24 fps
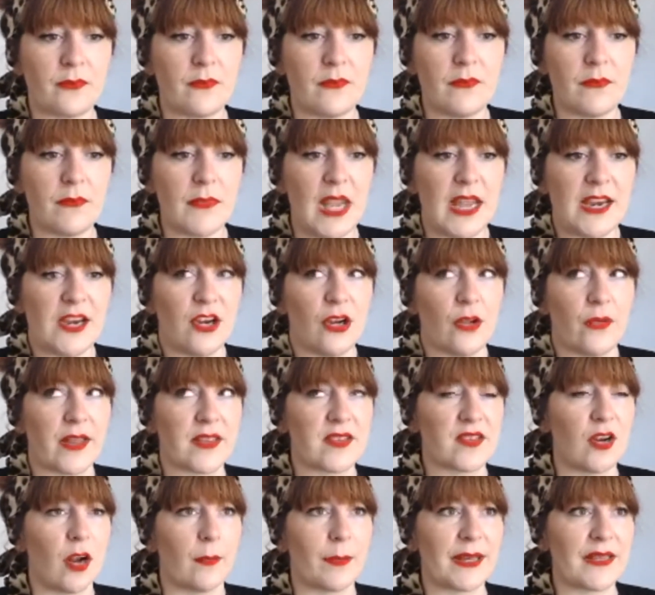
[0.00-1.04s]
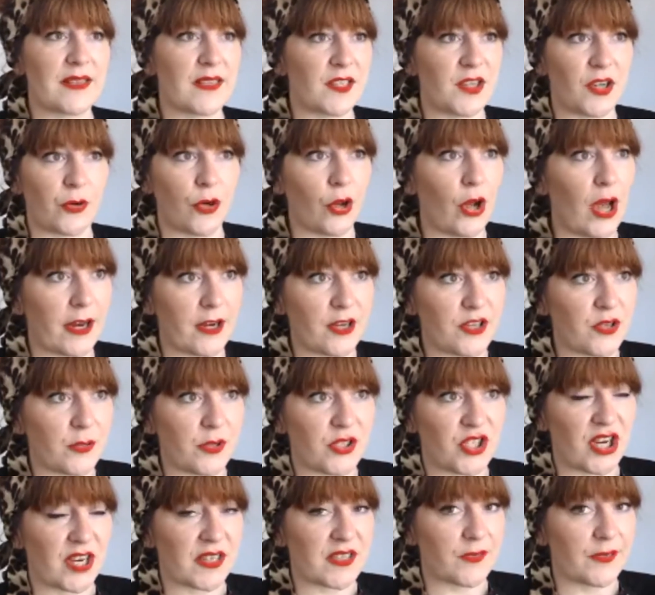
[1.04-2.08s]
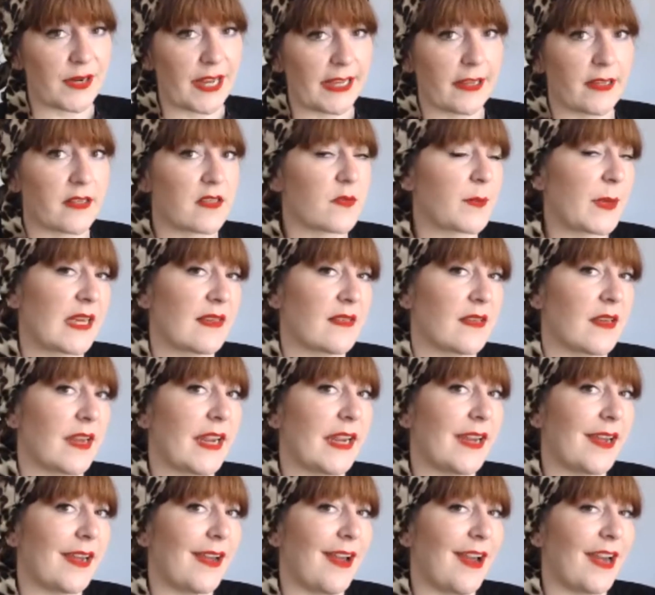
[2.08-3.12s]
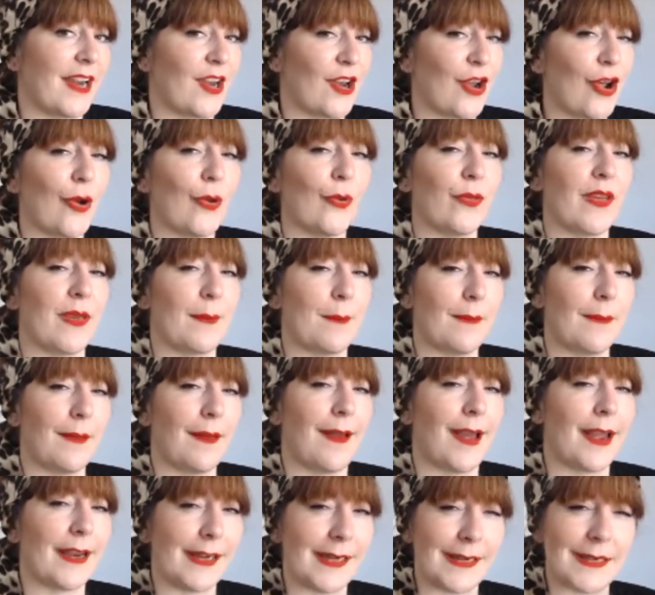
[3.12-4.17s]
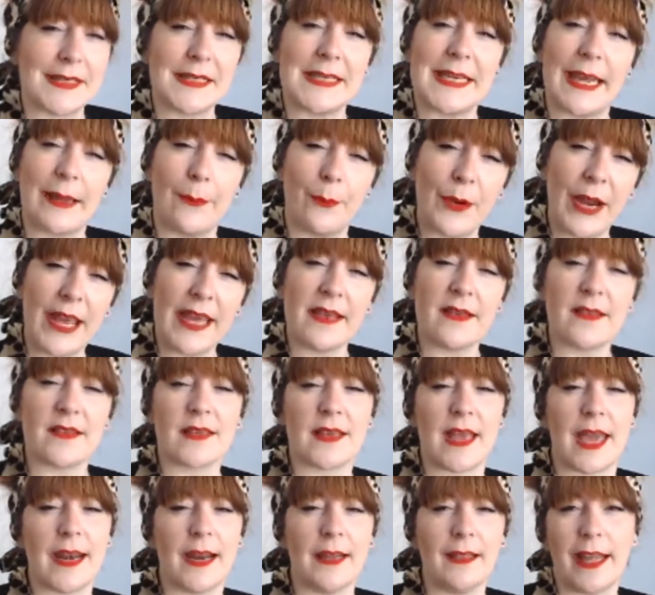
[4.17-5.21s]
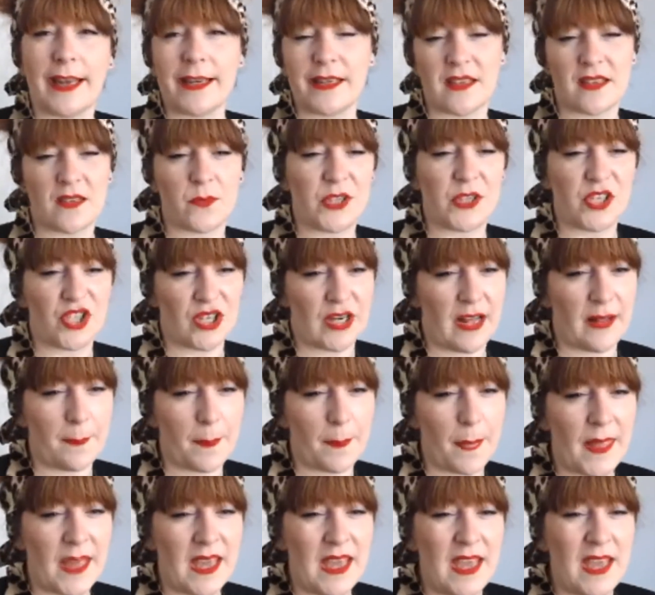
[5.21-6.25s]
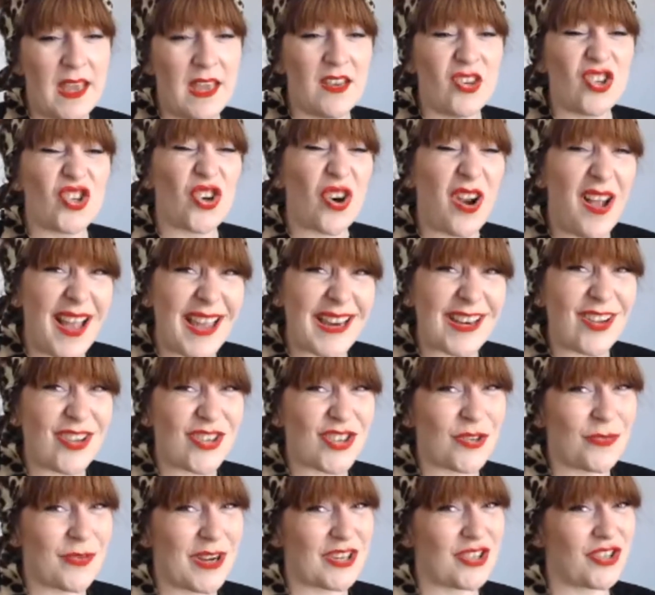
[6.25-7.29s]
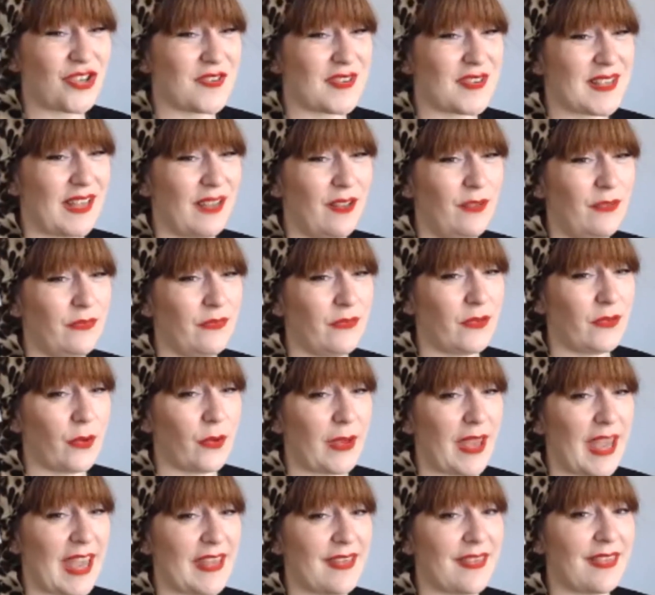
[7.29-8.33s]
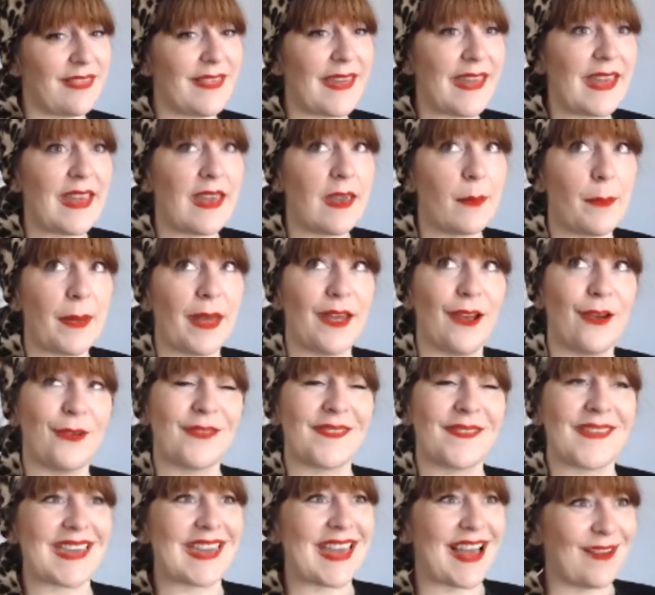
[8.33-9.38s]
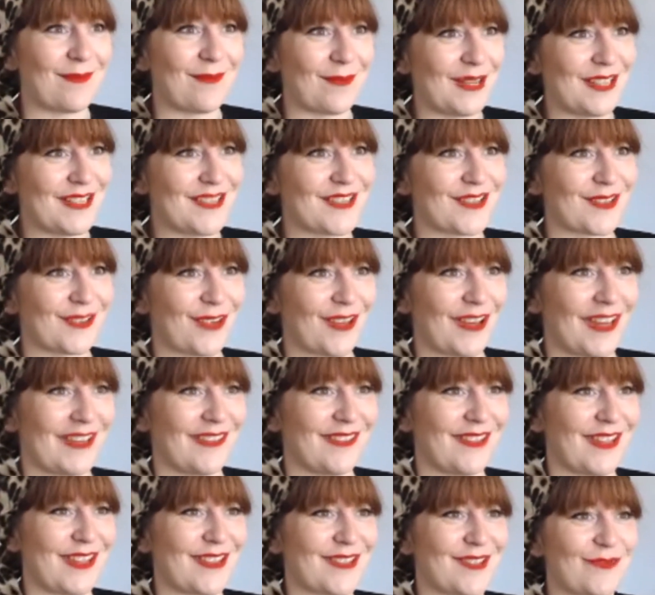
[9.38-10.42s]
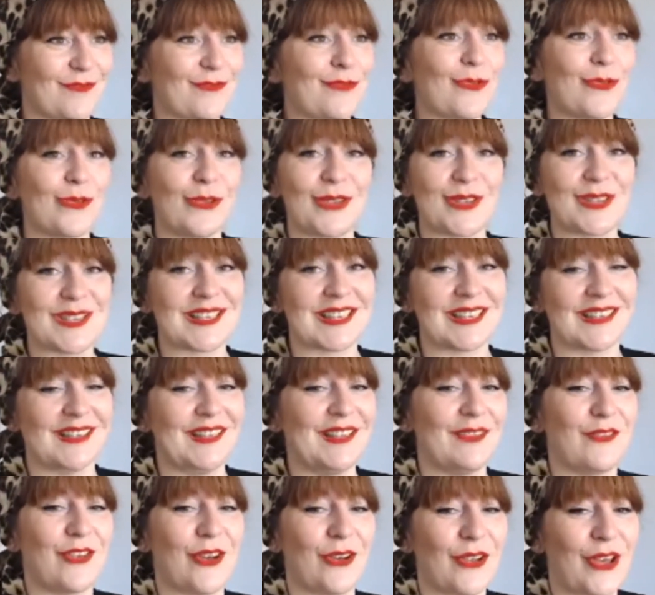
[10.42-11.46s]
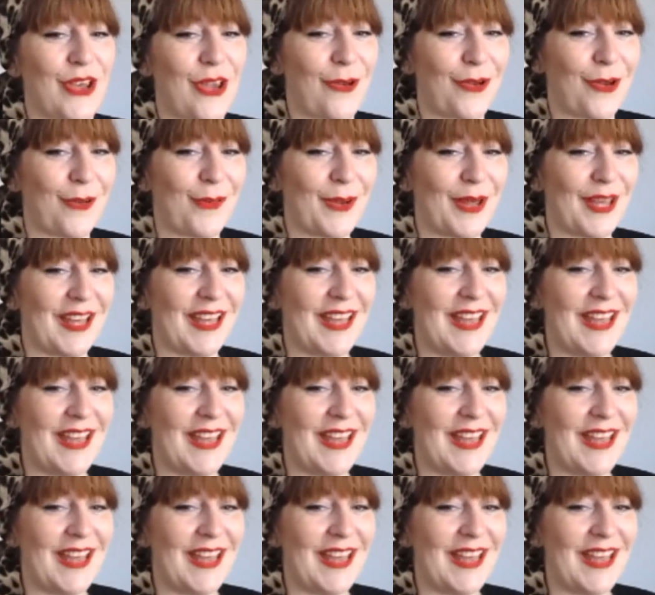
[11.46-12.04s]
that's not because I don't know how to do a Chaturanga. It's because I know that I need to take breaks and I like to switch it up. Try not to rush yourself, okay? Think about the yamas, okay? These rules to live your yoga by,